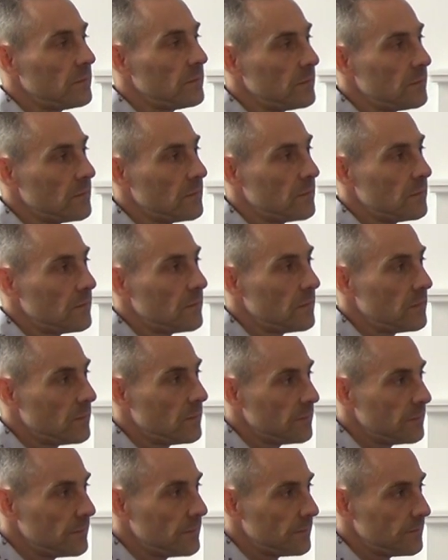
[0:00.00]

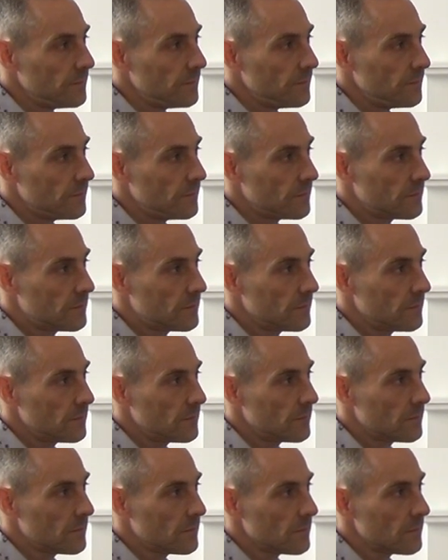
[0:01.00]

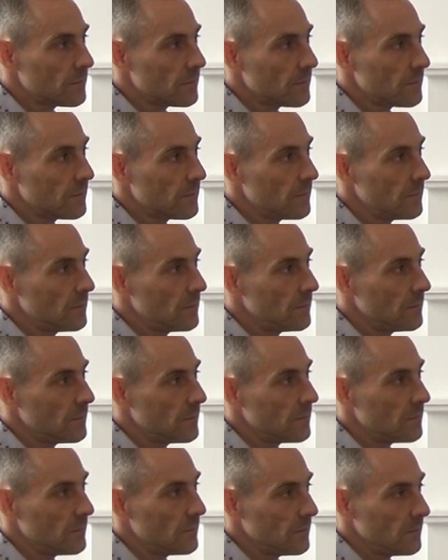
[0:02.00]

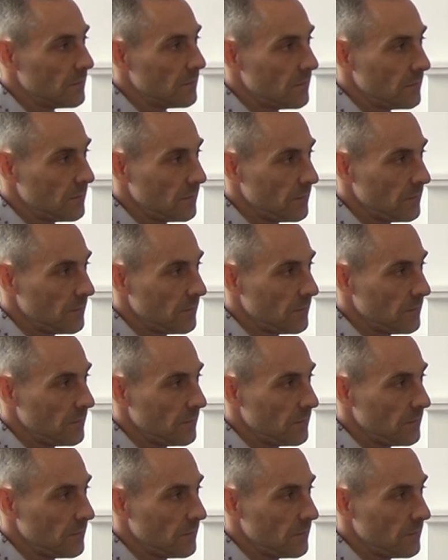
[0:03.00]
The person shown says nothing.